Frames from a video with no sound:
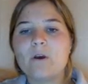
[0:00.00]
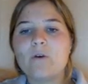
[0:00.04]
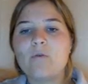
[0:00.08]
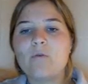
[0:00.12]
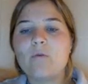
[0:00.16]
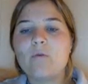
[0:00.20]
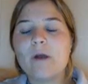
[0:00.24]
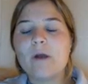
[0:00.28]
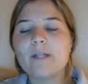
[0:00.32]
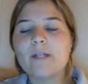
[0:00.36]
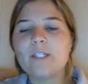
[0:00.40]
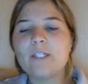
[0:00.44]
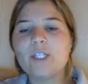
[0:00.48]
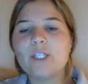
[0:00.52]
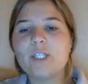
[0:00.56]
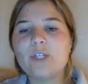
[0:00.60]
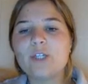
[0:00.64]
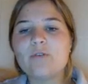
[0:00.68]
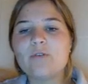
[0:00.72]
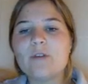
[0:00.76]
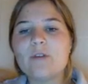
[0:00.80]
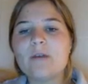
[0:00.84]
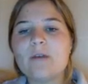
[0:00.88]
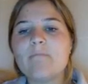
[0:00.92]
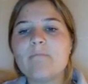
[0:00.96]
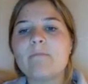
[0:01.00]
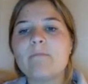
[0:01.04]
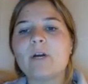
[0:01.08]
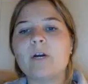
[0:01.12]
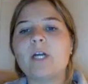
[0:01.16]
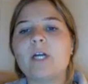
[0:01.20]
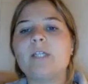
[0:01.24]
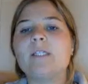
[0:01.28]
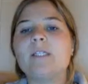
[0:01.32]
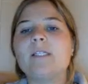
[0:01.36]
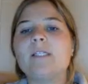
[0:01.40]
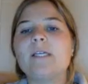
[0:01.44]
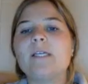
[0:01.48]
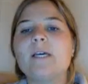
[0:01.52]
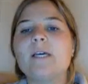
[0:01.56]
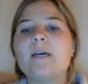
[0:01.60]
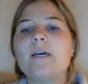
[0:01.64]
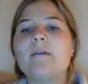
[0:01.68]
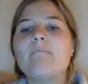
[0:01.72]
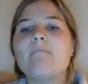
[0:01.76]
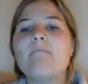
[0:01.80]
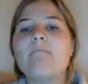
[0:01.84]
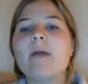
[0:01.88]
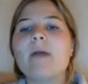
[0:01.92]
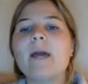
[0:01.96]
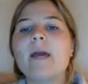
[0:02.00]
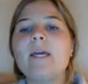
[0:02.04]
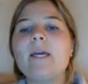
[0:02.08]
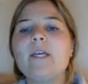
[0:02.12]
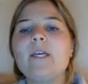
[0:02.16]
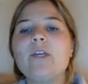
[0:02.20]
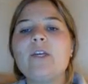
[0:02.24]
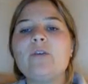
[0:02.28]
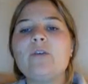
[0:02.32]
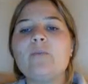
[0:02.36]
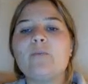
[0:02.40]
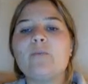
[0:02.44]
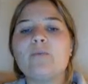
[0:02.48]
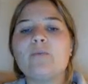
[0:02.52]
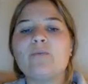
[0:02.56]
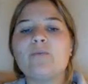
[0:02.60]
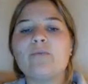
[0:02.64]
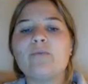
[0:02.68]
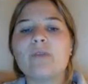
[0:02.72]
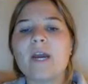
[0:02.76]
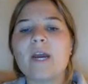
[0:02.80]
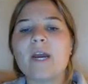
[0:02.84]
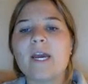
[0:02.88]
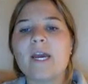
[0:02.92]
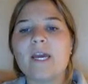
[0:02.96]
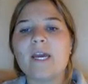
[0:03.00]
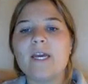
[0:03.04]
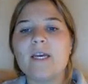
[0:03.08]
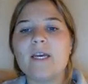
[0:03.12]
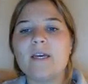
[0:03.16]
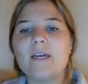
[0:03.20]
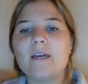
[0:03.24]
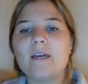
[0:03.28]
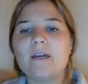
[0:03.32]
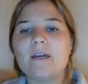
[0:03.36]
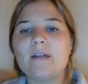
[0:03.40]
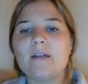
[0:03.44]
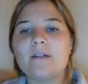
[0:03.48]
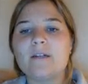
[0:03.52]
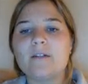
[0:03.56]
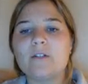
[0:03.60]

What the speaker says: What two numbers might you break